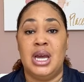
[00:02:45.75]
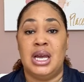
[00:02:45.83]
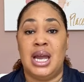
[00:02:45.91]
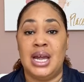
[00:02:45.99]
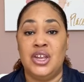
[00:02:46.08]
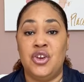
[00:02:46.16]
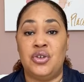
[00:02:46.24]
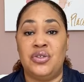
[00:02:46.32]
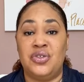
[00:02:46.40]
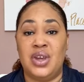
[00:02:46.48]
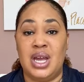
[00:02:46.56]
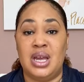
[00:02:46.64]
Can your
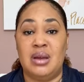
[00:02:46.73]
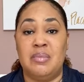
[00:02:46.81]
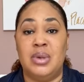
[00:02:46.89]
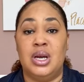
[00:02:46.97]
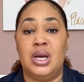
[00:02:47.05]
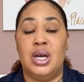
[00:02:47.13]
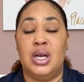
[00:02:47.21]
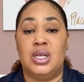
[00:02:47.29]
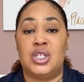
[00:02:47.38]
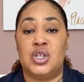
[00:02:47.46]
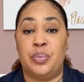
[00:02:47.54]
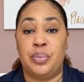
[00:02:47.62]
theme
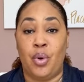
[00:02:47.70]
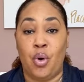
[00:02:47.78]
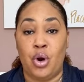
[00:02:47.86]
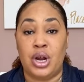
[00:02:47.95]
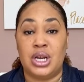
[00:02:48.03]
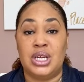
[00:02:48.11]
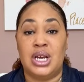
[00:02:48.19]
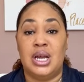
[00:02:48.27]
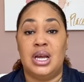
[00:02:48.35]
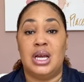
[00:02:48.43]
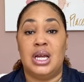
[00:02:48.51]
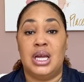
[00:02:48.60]
support
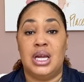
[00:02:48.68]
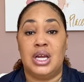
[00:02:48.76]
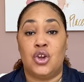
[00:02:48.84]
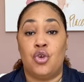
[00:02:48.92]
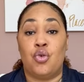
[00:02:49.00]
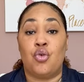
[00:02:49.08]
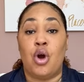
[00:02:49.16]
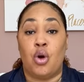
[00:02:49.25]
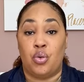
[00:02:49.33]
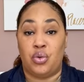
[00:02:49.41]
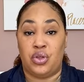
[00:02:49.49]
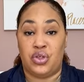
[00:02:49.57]

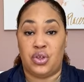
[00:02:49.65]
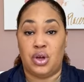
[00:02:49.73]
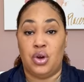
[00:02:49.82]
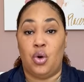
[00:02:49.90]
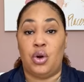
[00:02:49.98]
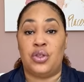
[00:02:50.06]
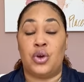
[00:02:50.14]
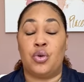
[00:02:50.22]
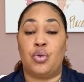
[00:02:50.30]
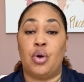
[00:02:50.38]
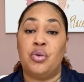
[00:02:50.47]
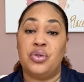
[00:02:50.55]
growth or the
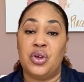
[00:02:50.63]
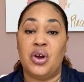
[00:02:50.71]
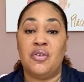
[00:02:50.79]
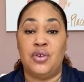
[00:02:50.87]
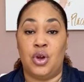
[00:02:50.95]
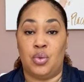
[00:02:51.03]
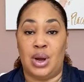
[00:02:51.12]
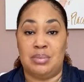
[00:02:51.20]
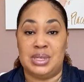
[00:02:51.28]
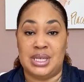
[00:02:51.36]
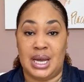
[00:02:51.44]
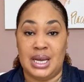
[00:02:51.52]
growth of your
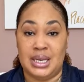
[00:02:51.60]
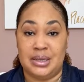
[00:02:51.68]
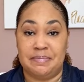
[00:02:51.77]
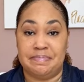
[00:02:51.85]
website?